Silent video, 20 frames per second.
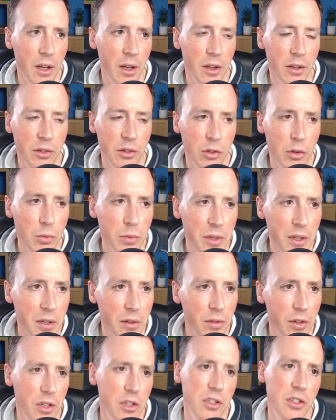zoomed in
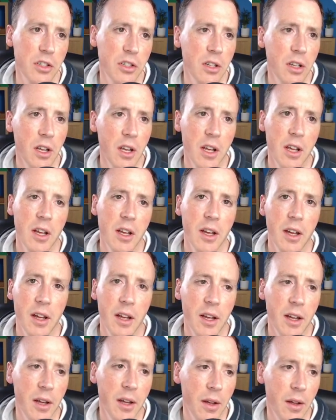version.
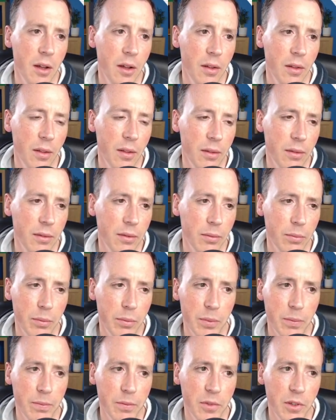
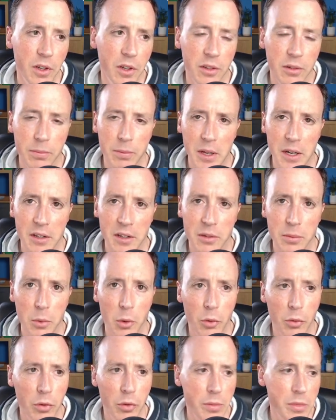Nice, better
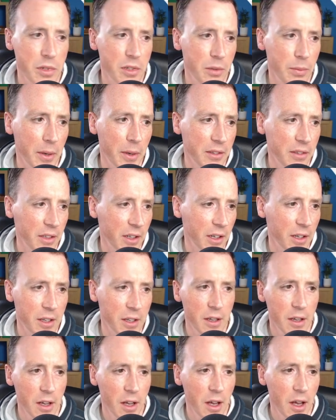support for images, basically.
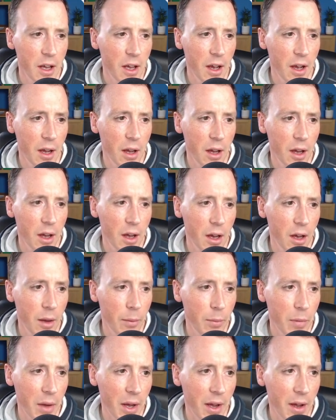
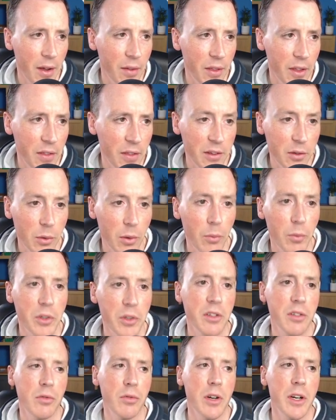And then this one,
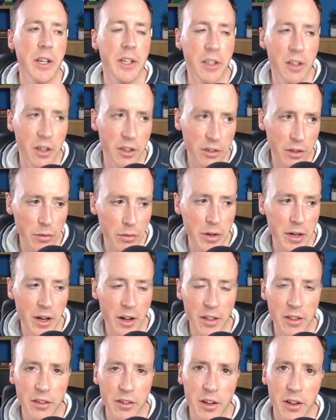which is really nice. I really
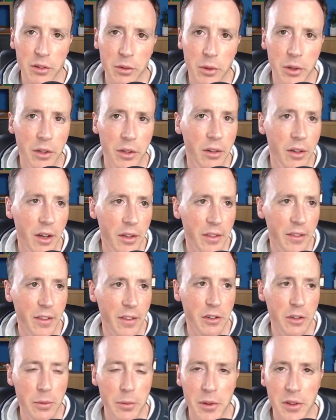like this last one. I think they
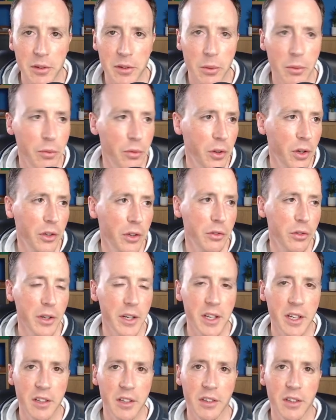should have put this one first,
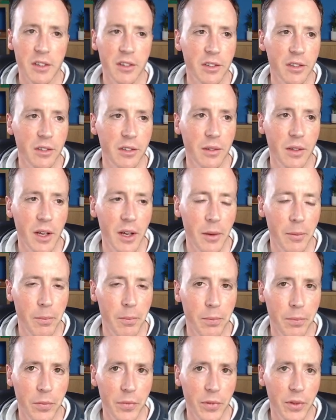really, because it's.
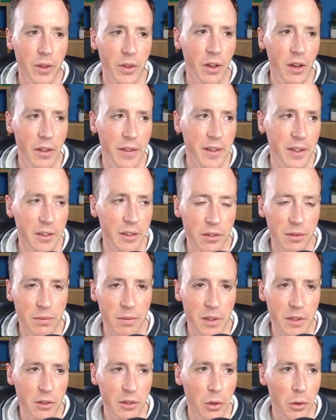I think
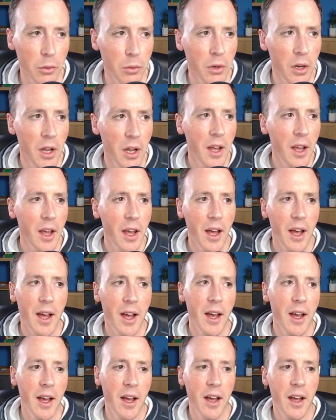it's cool.
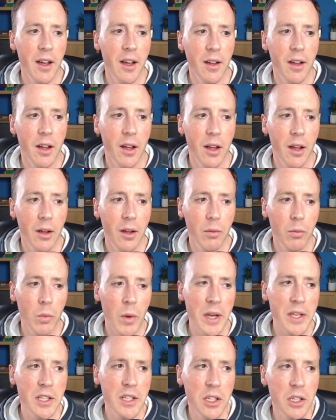
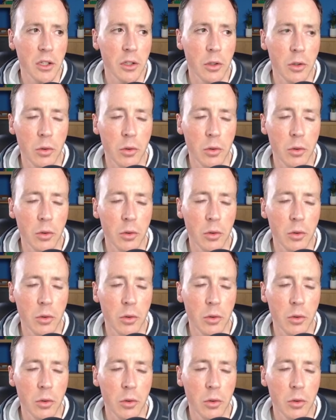When you